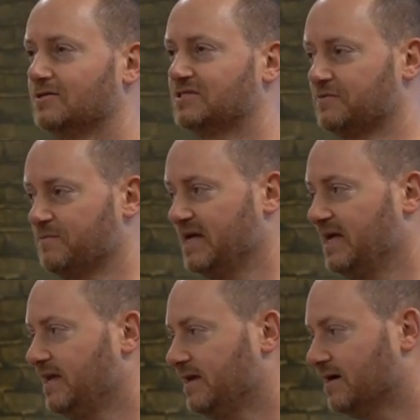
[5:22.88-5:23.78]
to
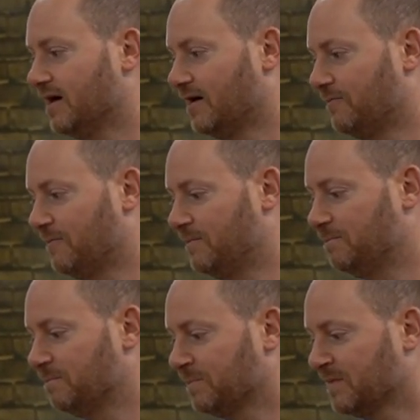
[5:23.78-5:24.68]
me,
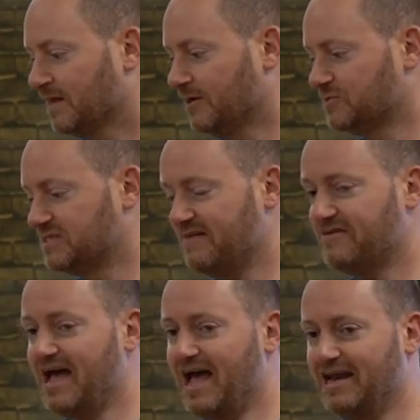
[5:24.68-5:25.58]
it was
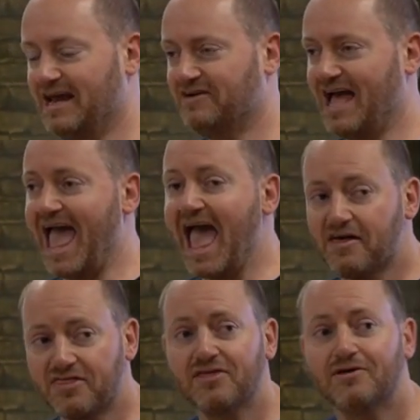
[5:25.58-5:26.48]
never
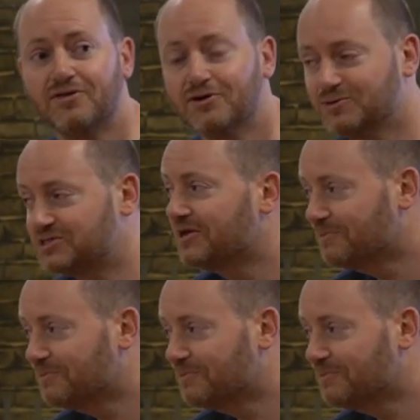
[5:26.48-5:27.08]
F that was the